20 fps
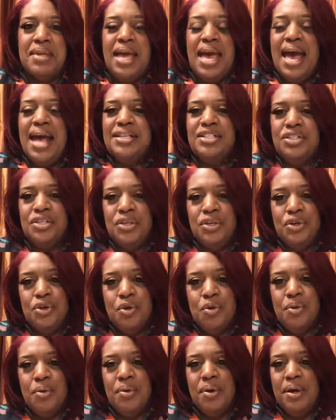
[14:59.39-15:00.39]
Ask
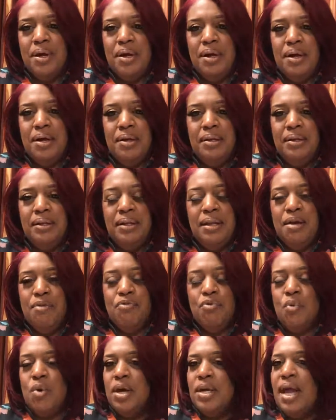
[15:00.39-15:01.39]
your
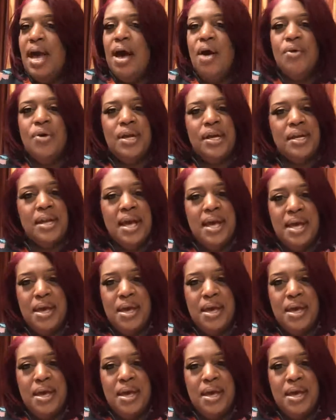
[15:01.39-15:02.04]
loved one, how can I